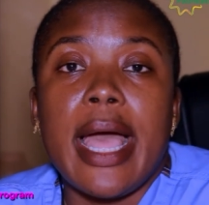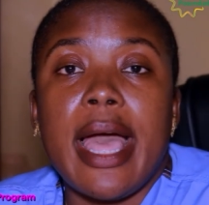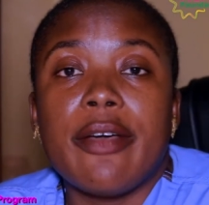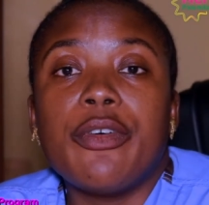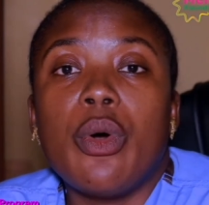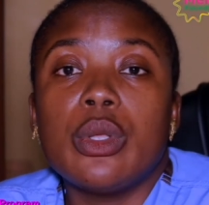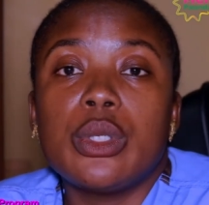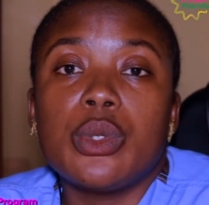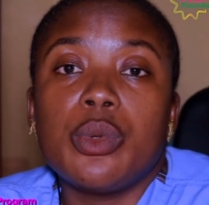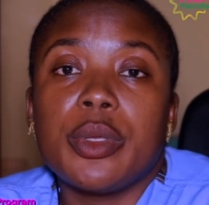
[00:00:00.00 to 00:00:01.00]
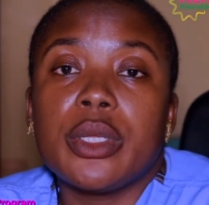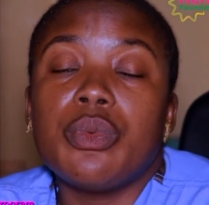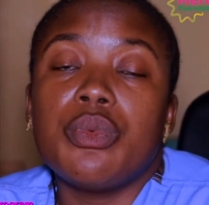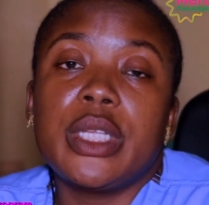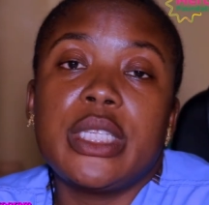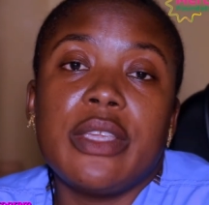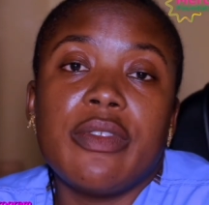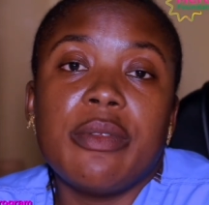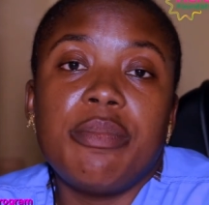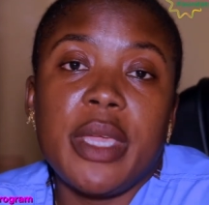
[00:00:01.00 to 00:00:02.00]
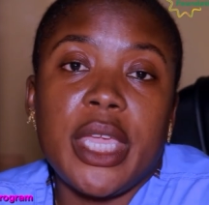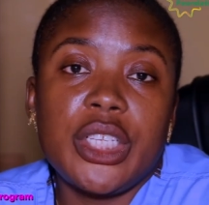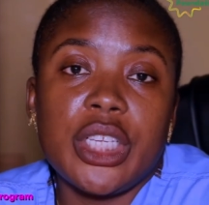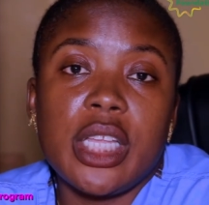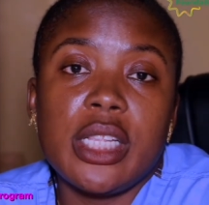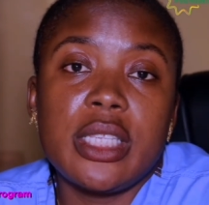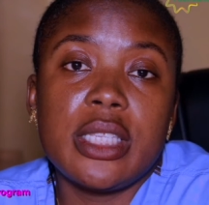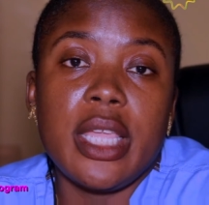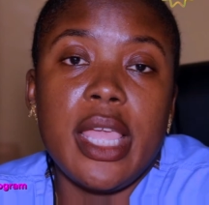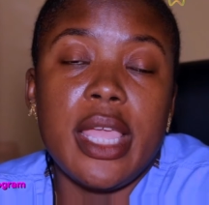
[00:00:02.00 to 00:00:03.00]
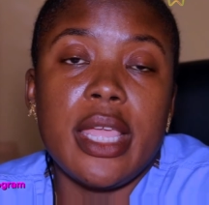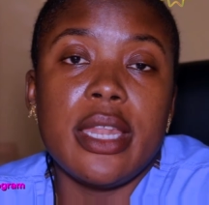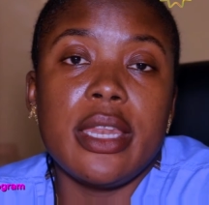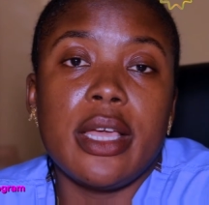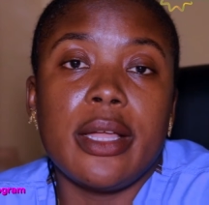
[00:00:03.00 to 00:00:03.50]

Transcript: I've also been receiving patients and